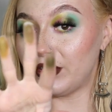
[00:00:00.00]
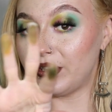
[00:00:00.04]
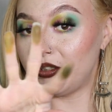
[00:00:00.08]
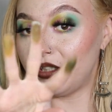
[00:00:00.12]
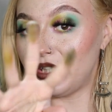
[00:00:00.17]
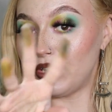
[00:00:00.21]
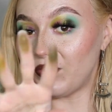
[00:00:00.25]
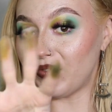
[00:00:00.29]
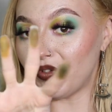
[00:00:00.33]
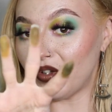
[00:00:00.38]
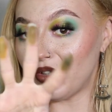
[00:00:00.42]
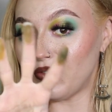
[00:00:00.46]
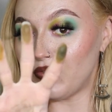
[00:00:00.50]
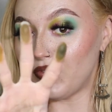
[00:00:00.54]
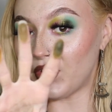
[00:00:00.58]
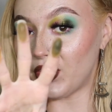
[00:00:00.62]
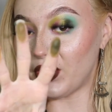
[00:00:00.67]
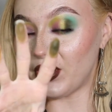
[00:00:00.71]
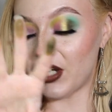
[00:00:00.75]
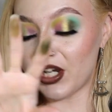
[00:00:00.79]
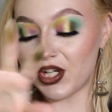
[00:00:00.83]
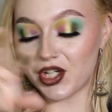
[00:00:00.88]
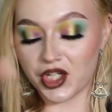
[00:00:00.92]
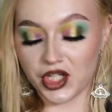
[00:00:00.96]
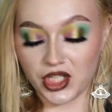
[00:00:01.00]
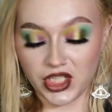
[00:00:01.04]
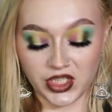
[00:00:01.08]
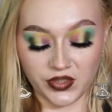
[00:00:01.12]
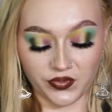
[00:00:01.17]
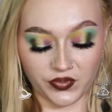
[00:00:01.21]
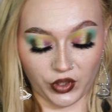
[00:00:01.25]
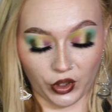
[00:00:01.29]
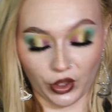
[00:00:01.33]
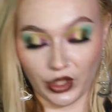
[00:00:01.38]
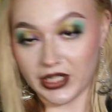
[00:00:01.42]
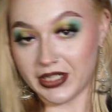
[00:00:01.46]
different variations
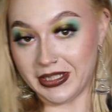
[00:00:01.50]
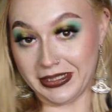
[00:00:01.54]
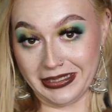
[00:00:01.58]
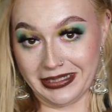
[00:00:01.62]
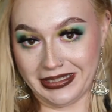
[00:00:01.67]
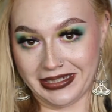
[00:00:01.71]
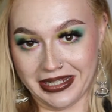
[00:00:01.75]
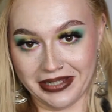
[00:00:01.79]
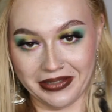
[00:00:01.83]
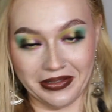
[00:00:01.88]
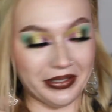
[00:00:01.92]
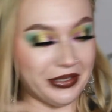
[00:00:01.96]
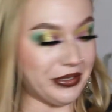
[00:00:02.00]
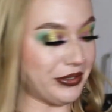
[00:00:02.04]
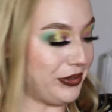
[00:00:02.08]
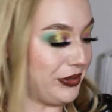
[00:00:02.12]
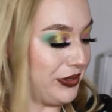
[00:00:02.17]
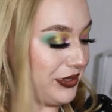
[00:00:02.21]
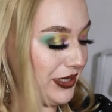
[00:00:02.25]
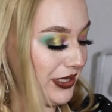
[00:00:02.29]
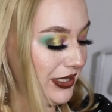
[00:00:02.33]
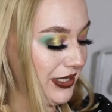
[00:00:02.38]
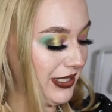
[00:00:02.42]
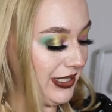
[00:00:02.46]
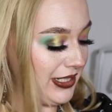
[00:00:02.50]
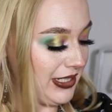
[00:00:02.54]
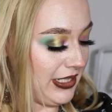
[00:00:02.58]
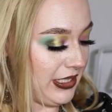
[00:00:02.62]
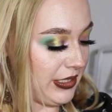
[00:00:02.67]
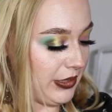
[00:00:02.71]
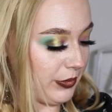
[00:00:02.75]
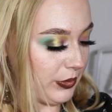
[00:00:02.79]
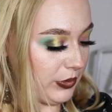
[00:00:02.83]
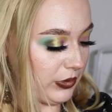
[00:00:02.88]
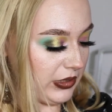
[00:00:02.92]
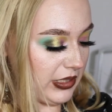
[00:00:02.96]
of greens and yellows.
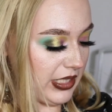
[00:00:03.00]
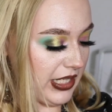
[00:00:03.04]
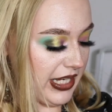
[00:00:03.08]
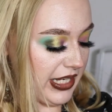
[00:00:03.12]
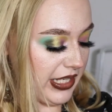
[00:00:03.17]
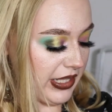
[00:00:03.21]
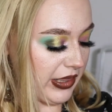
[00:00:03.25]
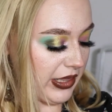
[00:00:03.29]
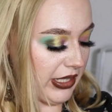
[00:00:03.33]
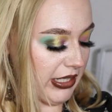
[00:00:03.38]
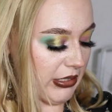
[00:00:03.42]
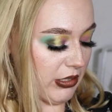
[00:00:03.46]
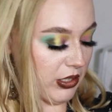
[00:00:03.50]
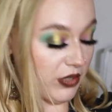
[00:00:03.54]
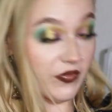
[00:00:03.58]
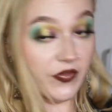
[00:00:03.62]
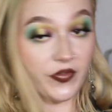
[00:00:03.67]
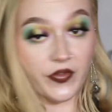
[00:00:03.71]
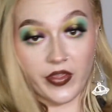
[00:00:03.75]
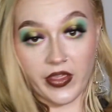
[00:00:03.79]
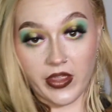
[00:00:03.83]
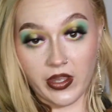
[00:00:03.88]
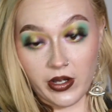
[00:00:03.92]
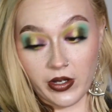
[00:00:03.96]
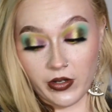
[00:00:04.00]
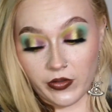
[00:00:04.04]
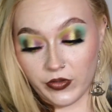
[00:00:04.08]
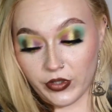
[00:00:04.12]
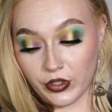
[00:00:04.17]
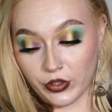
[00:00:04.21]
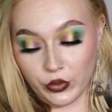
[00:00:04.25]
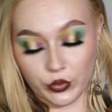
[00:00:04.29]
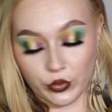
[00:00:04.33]
Take that off there real